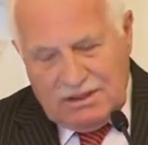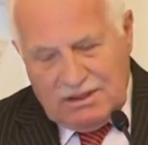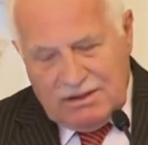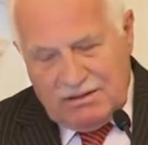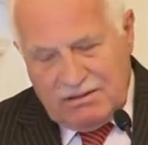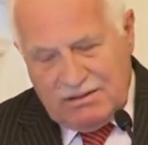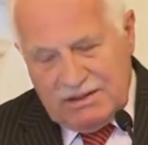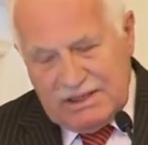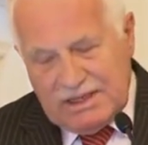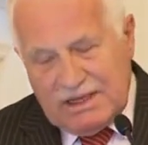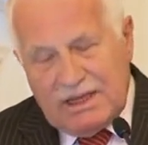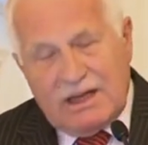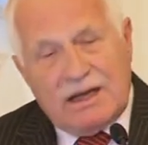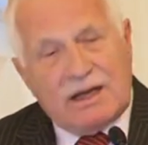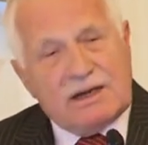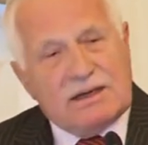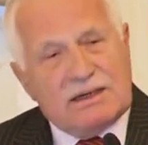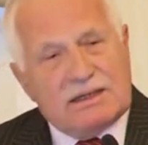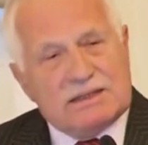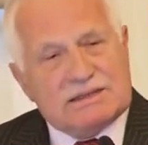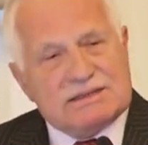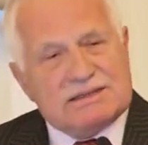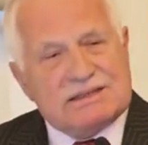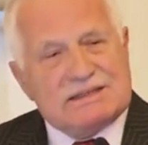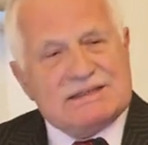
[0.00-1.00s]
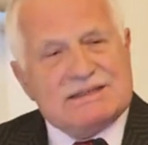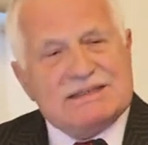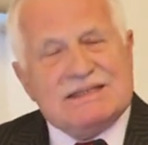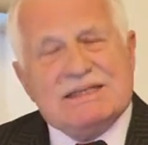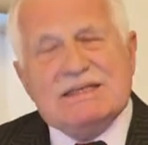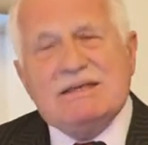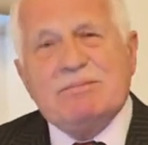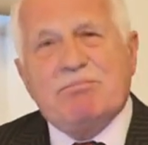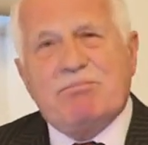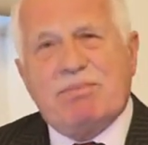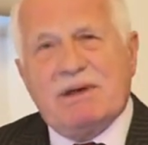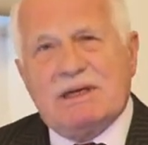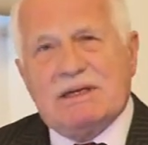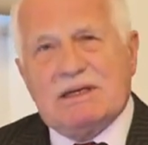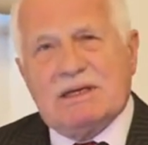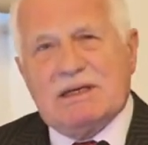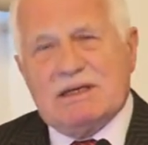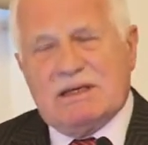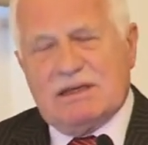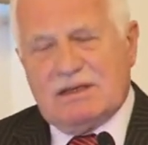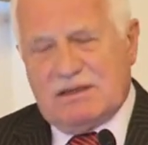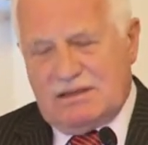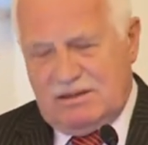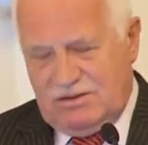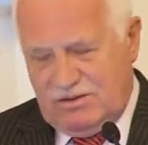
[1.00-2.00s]
regardless the
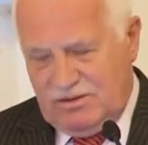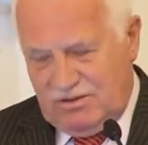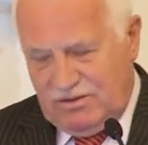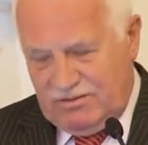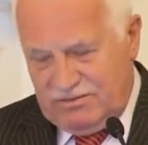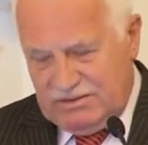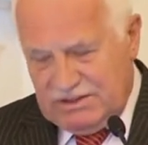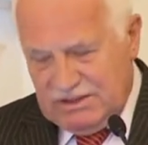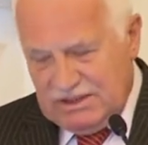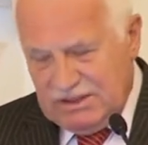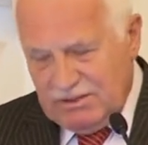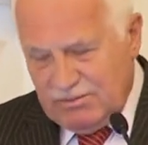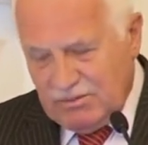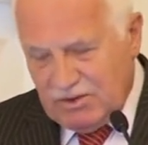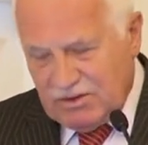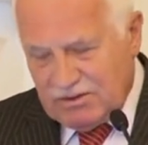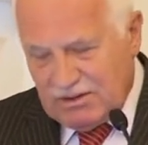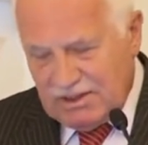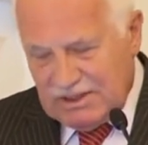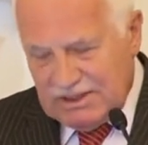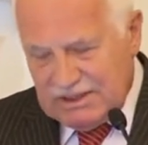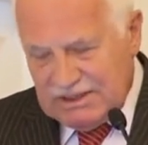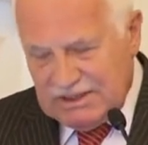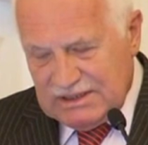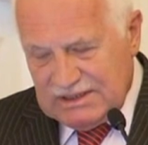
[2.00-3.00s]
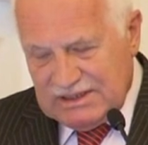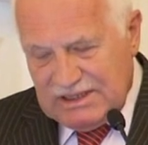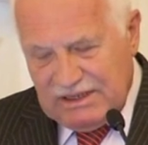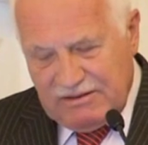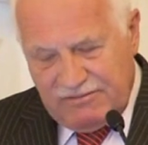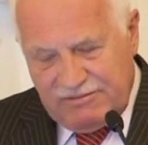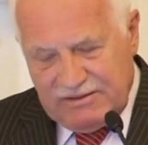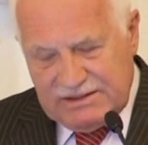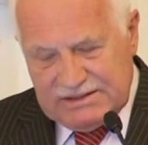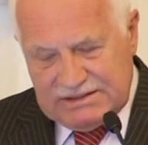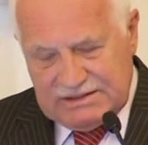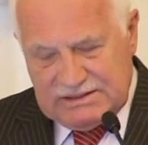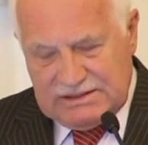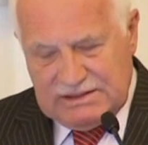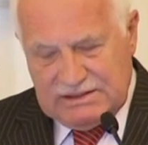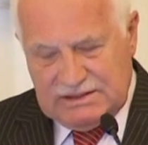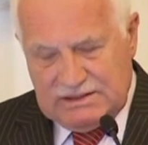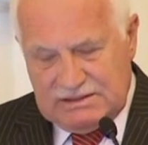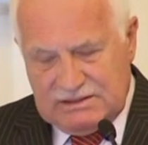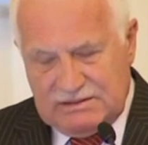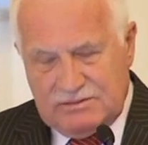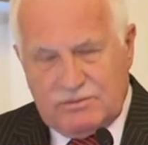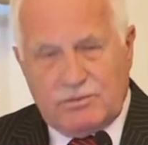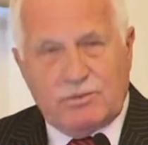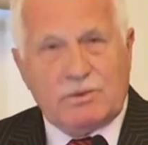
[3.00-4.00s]
deepening of the democratic
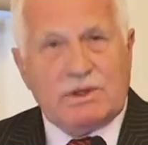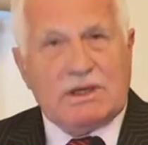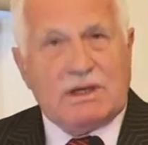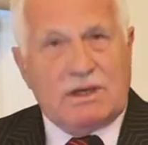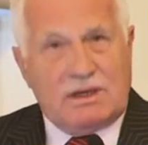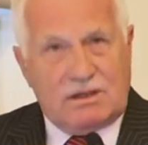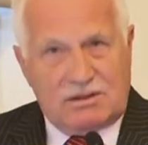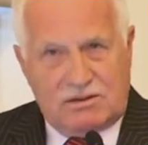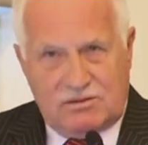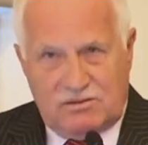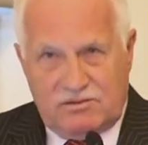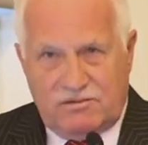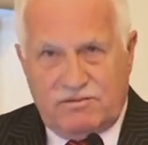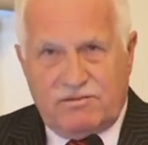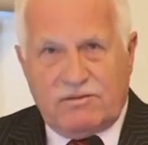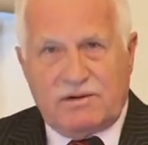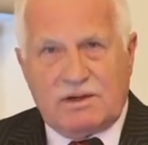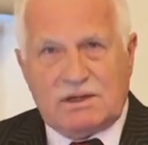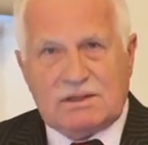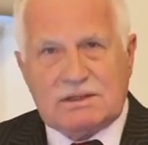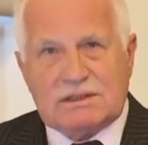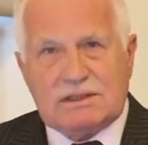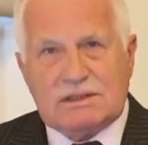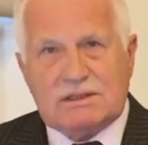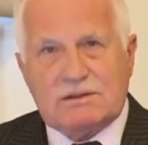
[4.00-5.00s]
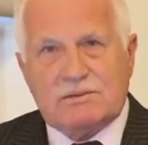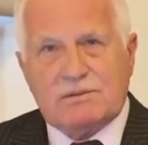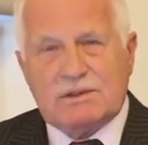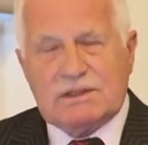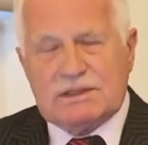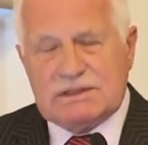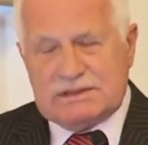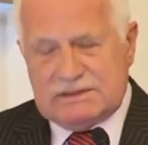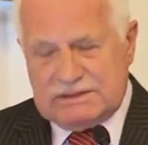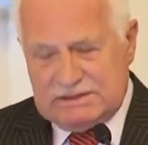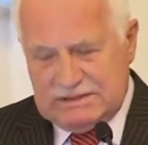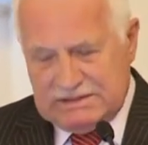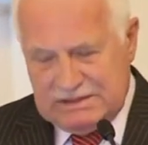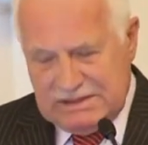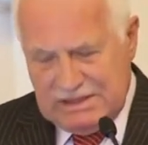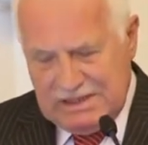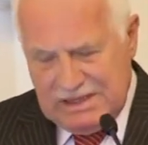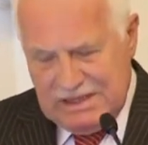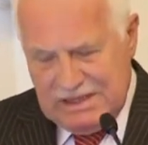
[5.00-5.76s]
deficit we are confronted with,